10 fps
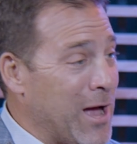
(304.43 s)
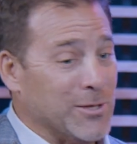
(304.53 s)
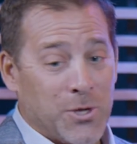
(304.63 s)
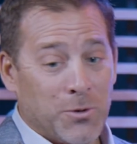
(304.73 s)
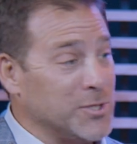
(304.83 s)

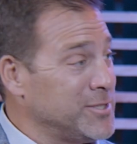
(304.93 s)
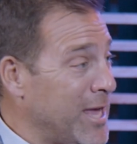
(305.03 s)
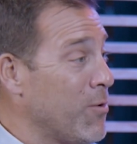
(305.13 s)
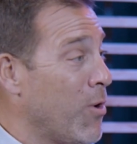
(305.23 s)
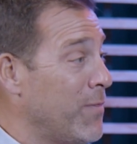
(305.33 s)
now is going to
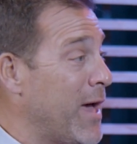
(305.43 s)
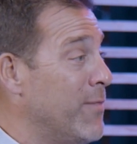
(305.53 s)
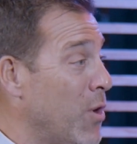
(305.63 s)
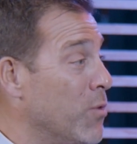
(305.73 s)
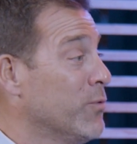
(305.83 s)
take on
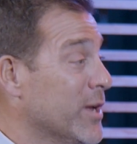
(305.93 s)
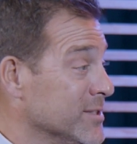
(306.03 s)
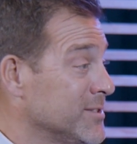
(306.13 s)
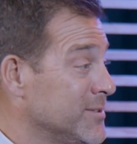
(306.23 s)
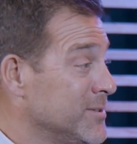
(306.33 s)
that known
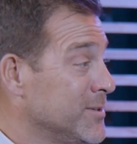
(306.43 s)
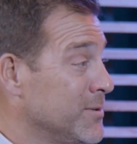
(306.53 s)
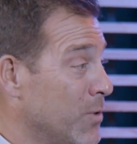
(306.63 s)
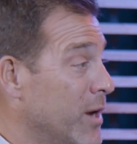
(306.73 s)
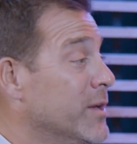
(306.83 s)
risk,
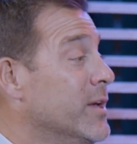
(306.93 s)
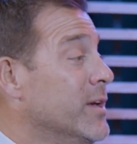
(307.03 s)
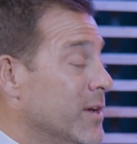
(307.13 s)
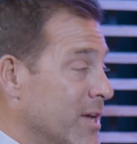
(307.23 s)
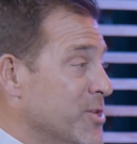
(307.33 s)
right?
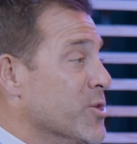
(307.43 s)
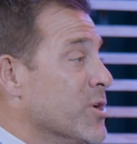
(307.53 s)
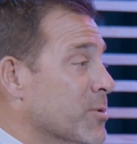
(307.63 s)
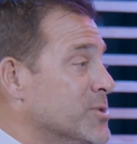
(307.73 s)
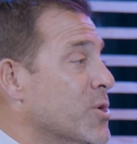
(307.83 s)
in
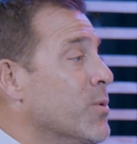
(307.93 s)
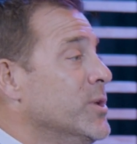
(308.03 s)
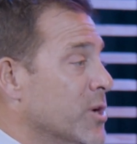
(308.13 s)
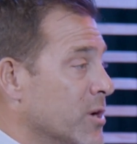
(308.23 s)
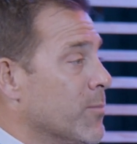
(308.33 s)
year number 2
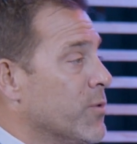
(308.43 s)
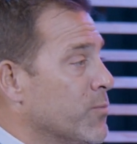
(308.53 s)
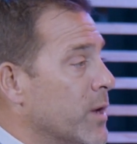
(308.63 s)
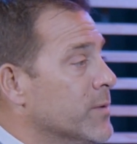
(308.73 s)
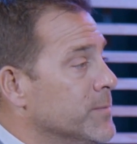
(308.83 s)
and year number 3.